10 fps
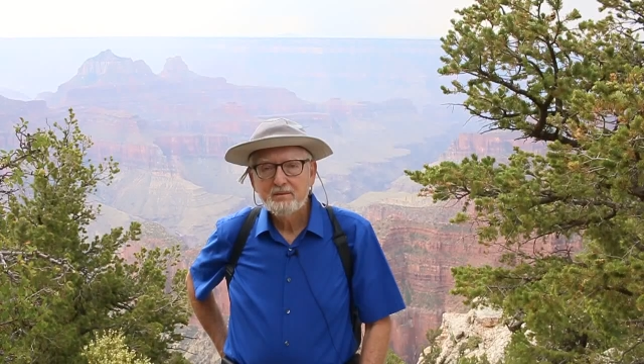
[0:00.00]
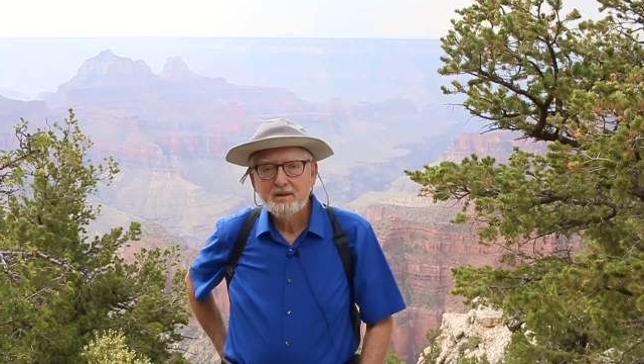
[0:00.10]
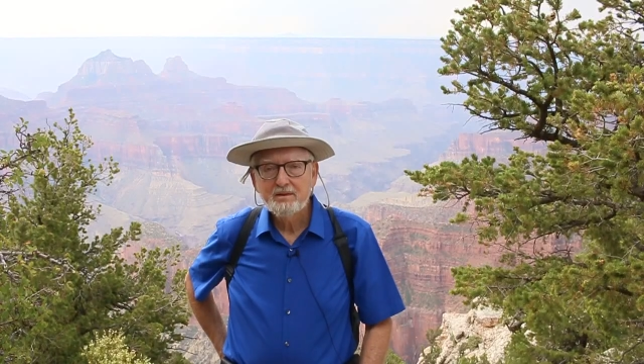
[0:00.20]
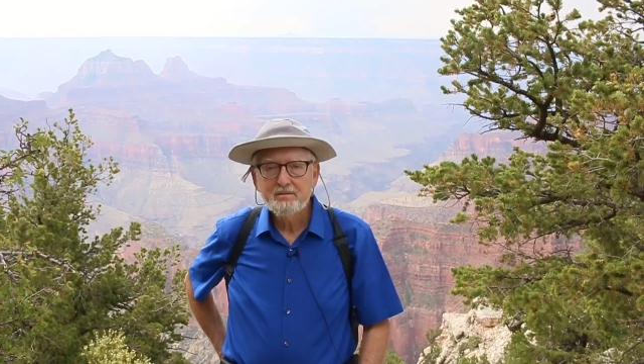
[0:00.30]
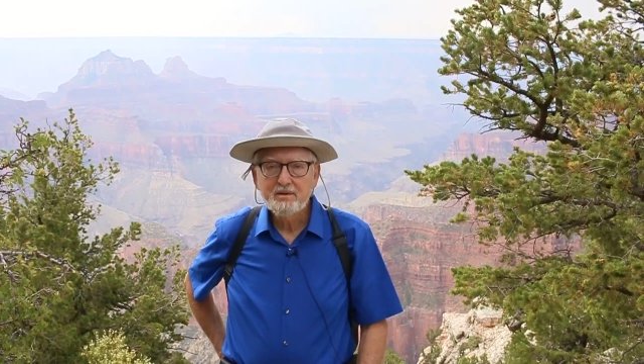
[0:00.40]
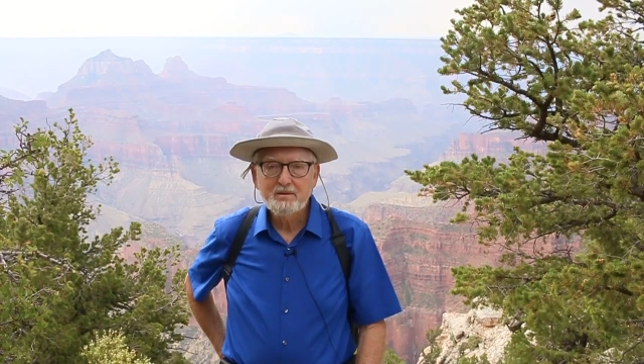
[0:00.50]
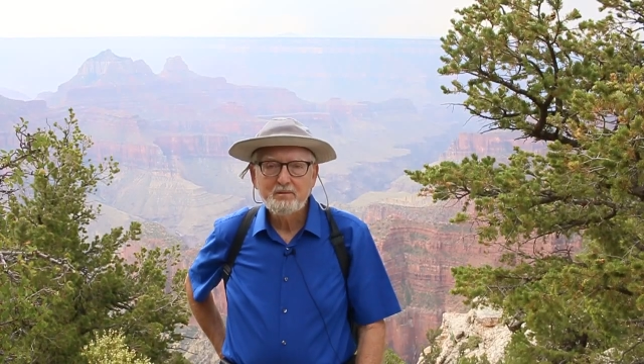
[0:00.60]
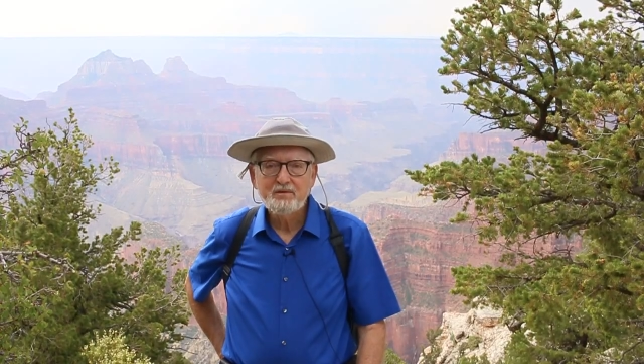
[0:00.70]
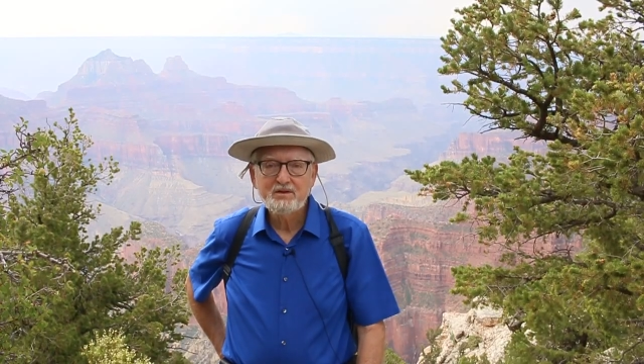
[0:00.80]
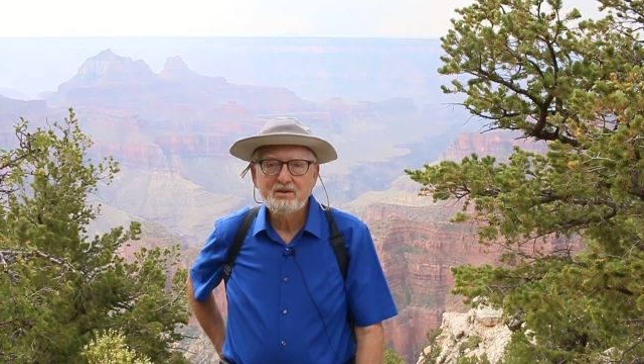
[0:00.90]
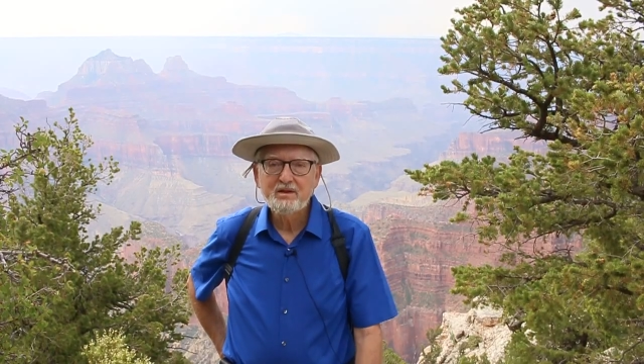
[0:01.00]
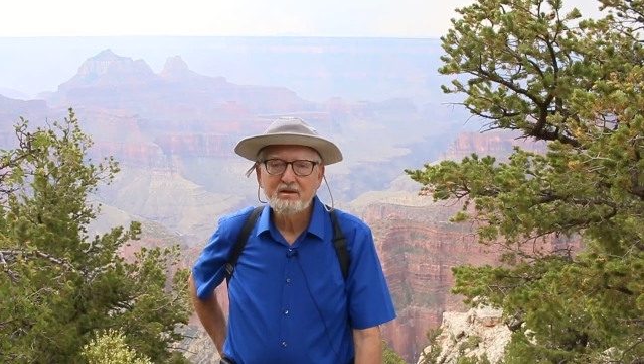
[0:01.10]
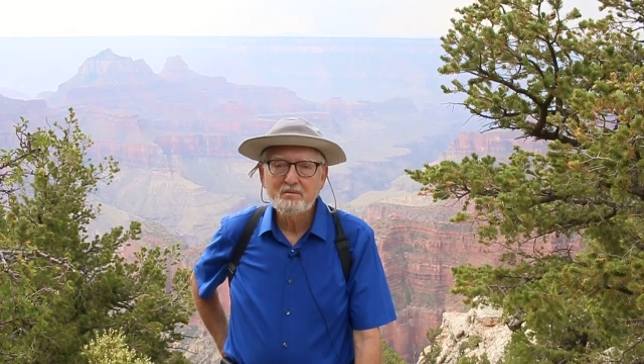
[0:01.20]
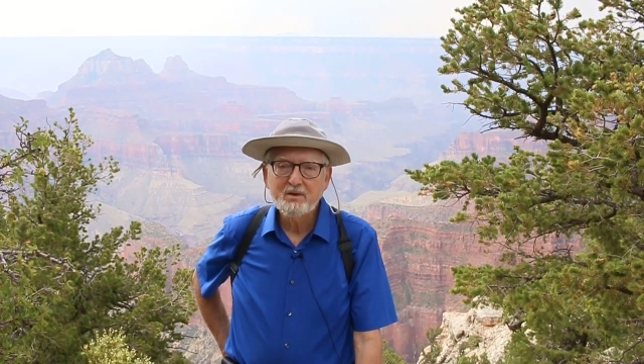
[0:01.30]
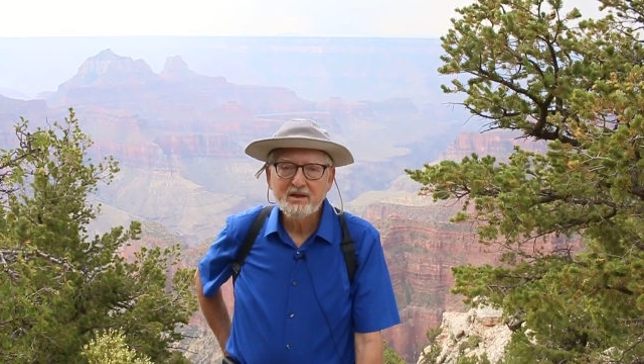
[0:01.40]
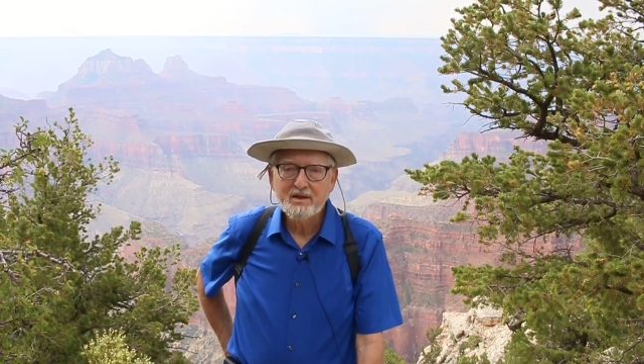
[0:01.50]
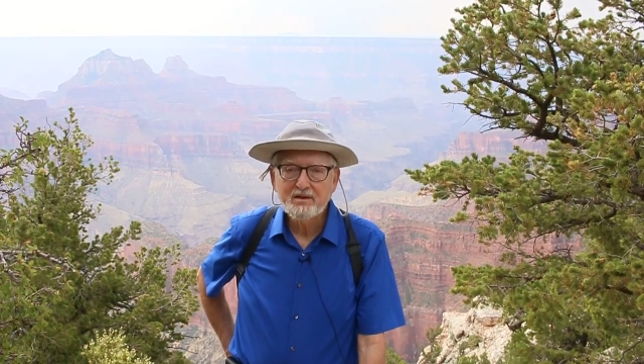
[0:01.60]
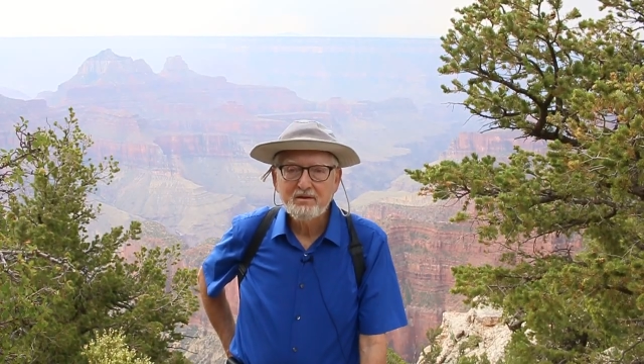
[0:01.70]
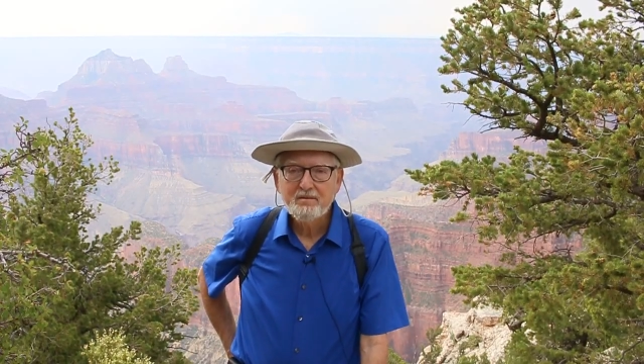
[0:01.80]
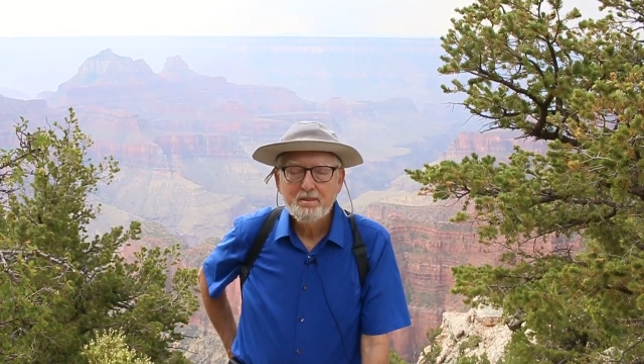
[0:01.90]
I'm Professor Leonard
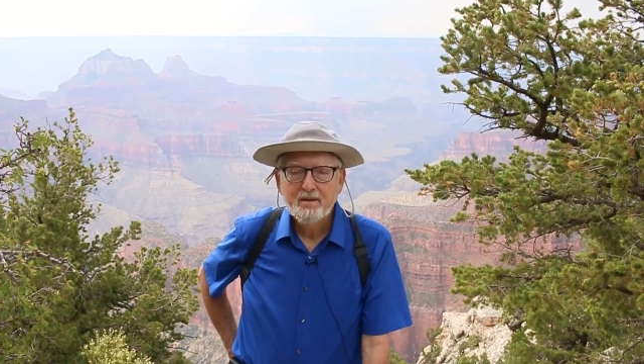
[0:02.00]
Brand.